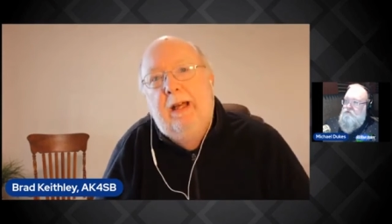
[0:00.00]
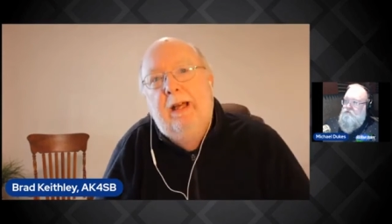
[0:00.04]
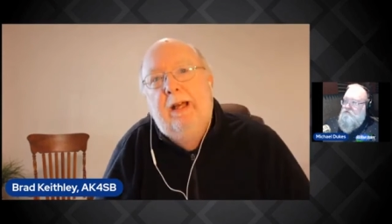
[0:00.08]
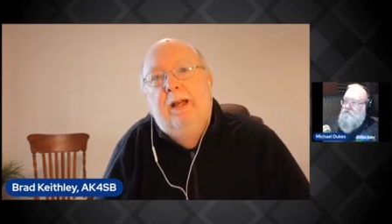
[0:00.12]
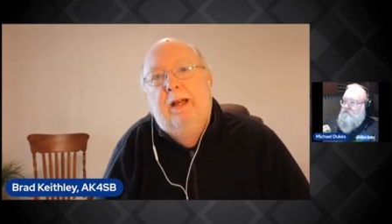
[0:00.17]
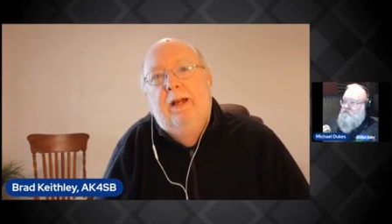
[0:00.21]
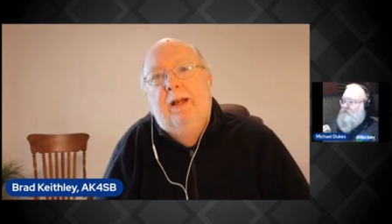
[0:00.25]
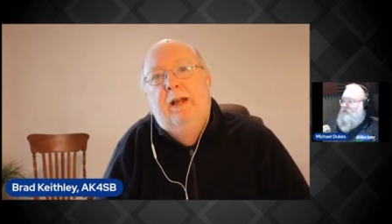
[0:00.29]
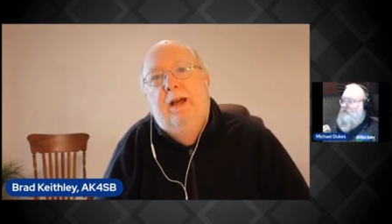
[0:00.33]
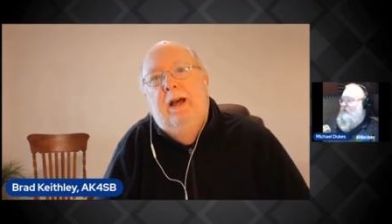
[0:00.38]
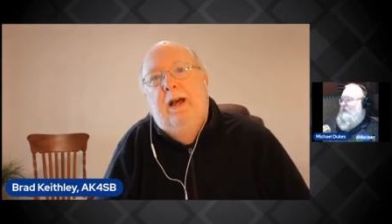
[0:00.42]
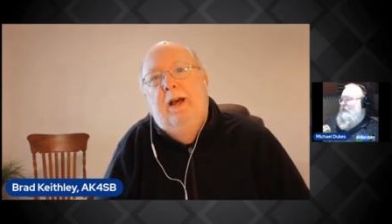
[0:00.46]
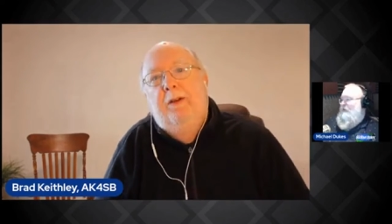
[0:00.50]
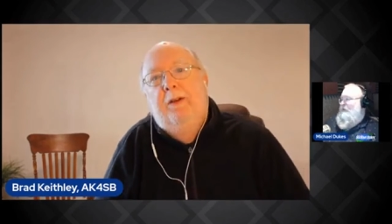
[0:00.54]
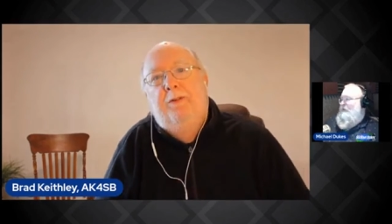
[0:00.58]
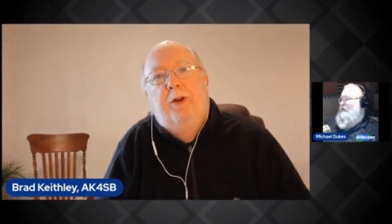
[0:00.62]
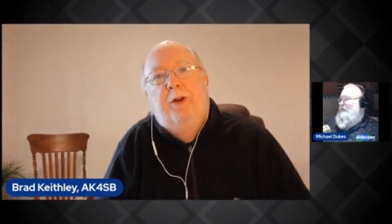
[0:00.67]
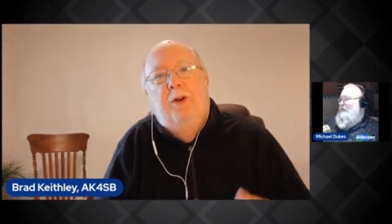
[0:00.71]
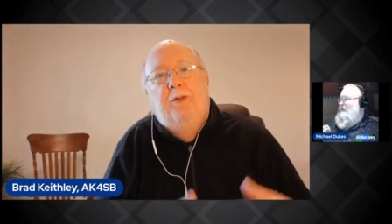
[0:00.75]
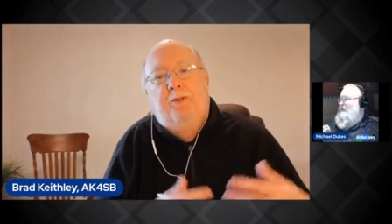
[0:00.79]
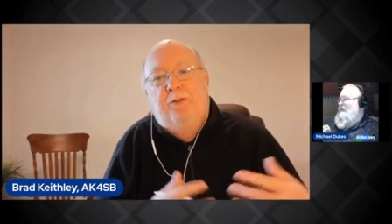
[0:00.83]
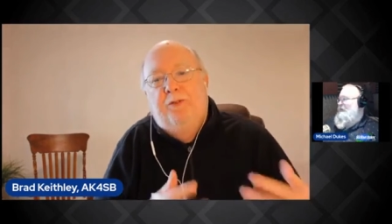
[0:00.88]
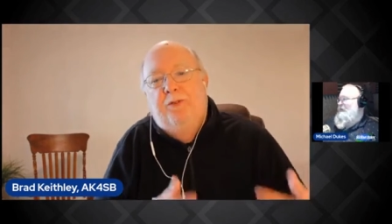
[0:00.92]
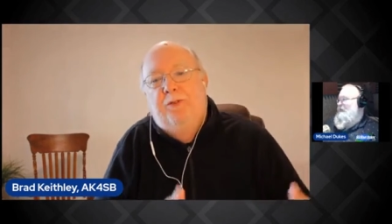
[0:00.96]
uh,
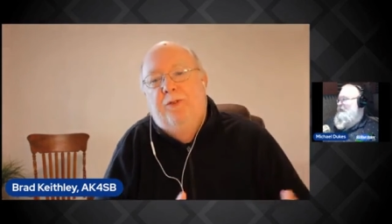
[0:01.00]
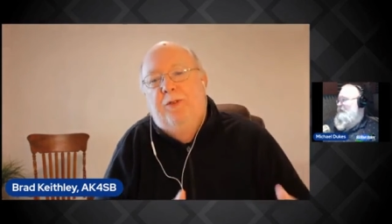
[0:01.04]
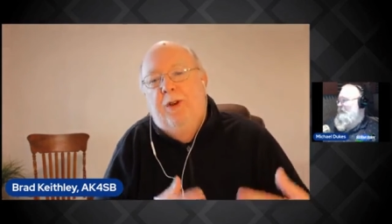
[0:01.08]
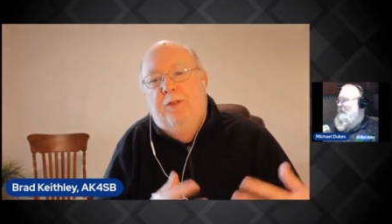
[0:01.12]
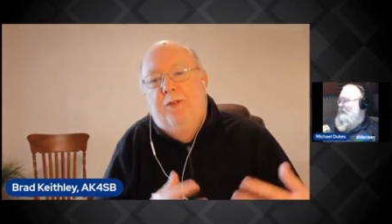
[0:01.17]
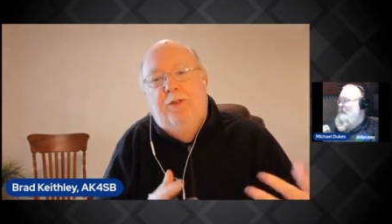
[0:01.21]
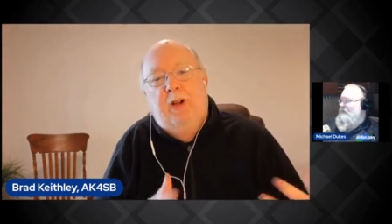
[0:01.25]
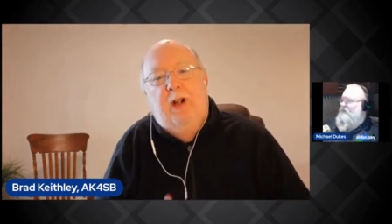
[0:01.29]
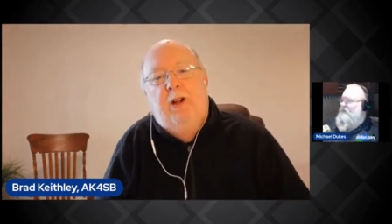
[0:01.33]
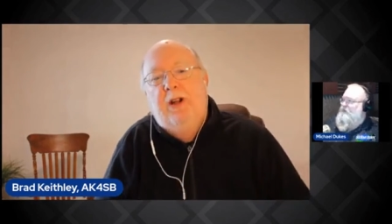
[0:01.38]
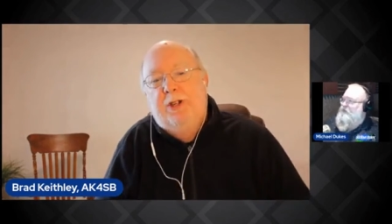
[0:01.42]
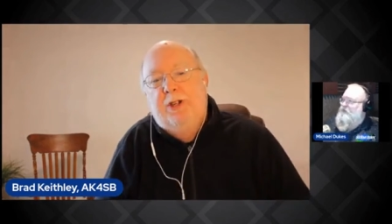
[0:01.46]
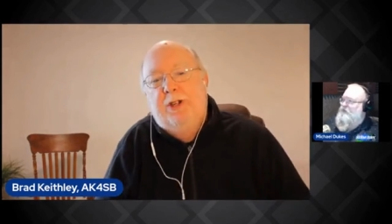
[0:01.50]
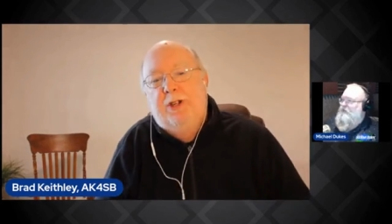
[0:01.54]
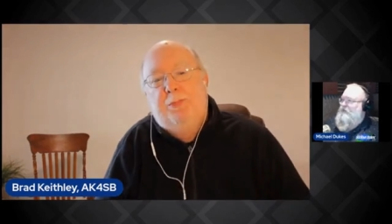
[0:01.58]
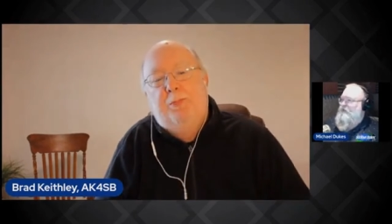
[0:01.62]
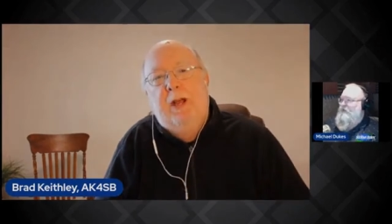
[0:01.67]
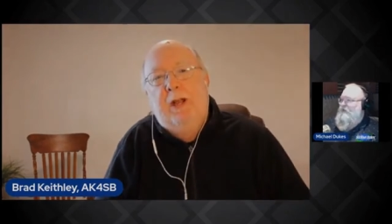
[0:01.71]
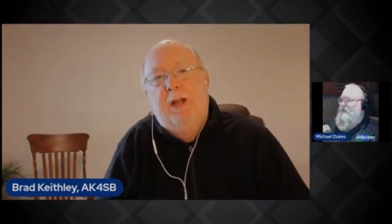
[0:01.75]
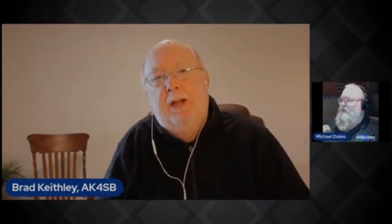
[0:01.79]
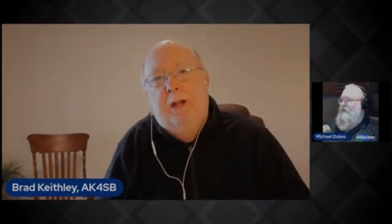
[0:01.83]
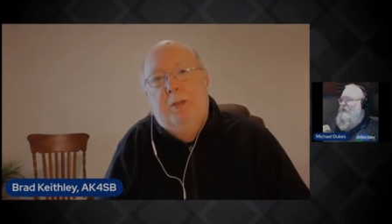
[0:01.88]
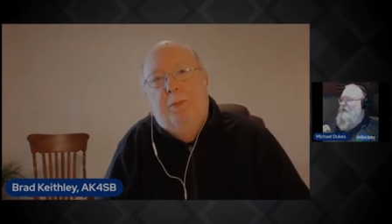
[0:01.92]
for for various spending